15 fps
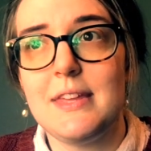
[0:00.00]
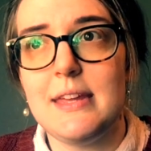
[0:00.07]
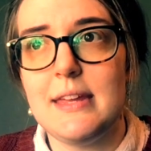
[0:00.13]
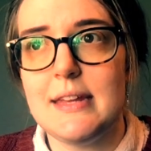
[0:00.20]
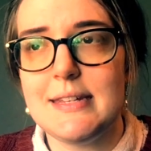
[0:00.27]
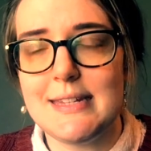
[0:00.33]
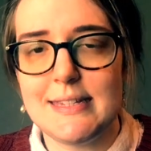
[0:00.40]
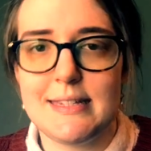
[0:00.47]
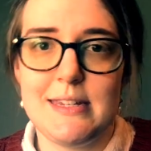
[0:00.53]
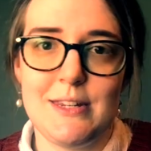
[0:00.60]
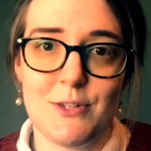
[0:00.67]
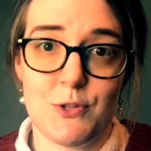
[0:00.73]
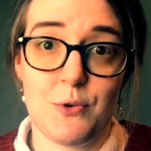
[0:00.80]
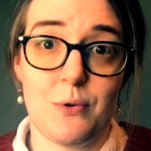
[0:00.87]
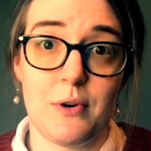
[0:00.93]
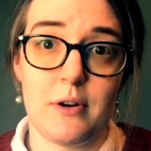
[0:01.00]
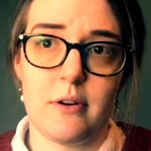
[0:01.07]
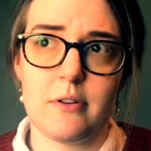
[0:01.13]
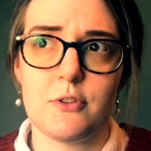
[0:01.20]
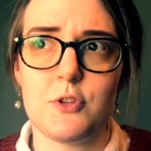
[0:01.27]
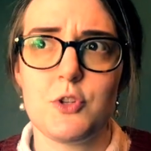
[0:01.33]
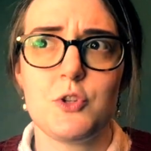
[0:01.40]
the Disney
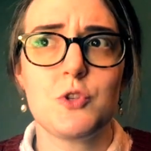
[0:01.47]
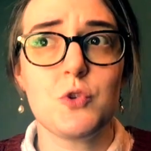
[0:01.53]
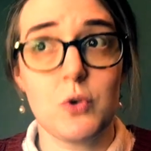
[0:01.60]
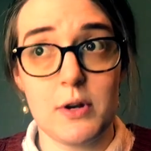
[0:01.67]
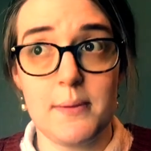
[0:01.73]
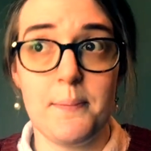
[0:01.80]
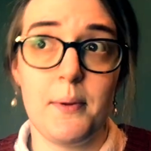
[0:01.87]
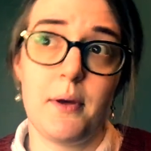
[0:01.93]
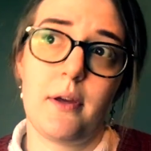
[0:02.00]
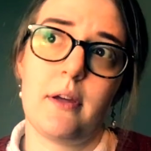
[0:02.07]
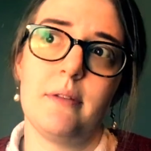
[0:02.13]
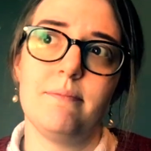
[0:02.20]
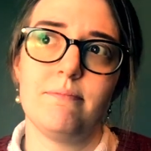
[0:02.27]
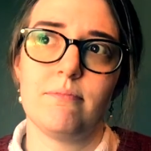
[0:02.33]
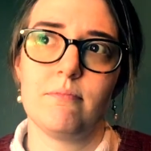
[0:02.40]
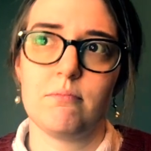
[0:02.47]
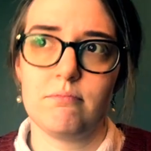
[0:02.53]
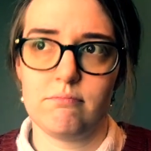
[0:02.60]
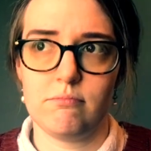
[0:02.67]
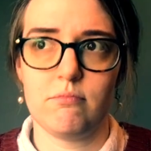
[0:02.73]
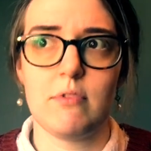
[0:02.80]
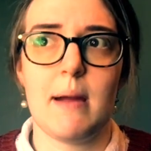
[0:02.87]
Store storybook
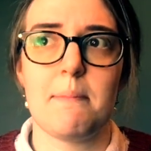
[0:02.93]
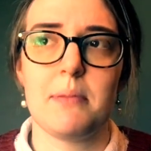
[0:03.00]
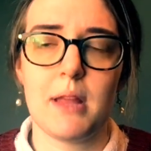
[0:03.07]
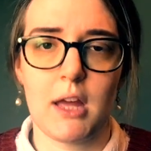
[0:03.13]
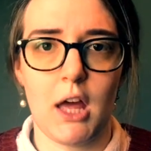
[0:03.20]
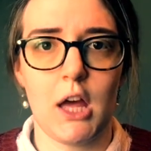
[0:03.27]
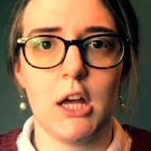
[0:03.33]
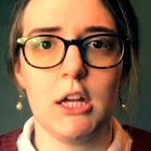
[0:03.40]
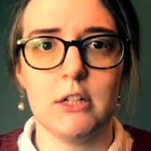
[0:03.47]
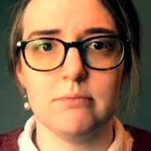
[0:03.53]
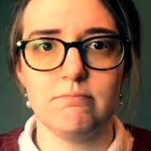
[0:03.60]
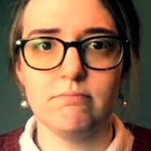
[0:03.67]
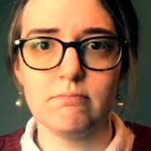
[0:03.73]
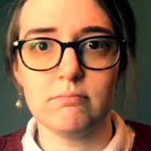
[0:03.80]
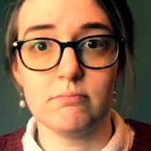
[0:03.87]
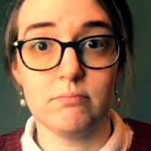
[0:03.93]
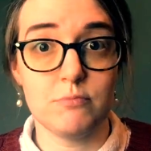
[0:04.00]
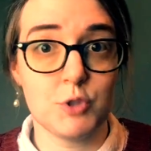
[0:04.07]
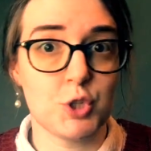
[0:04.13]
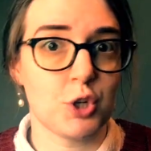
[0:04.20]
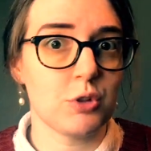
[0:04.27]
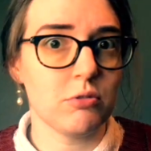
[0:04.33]
replica
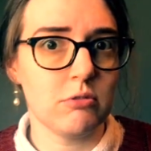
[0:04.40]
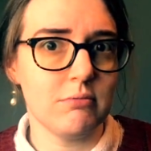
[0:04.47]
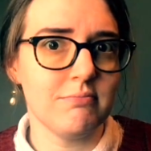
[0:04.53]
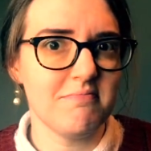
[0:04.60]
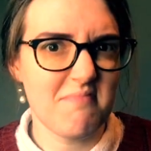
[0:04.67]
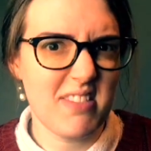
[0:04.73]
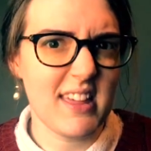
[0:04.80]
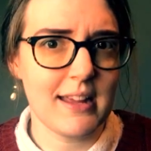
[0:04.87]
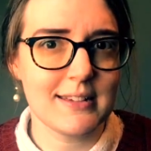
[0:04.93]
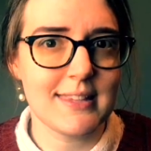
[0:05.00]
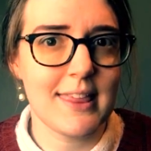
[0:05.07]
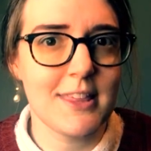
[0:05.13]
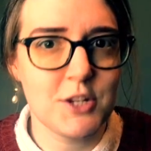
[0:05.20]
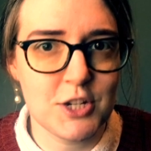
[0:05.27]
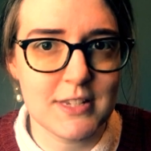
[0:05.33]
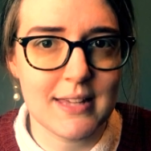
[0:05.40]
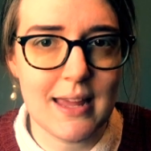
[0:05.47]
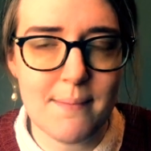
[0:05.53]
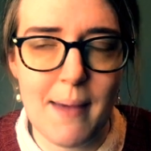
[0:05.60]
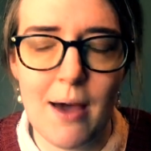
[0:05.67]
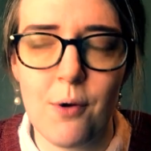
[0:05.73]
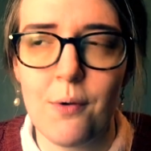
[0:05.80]
journal things that they just
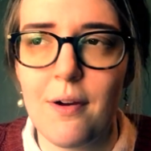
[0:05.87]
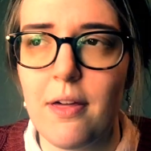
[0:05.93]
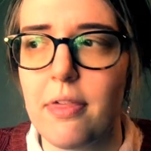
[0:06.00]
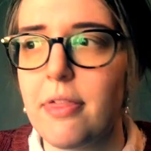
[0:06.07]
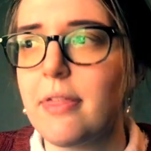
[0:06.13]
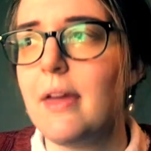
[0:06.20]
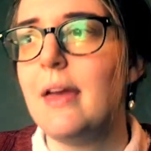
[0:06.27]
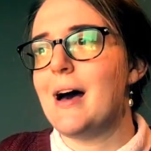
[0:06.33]
came out with.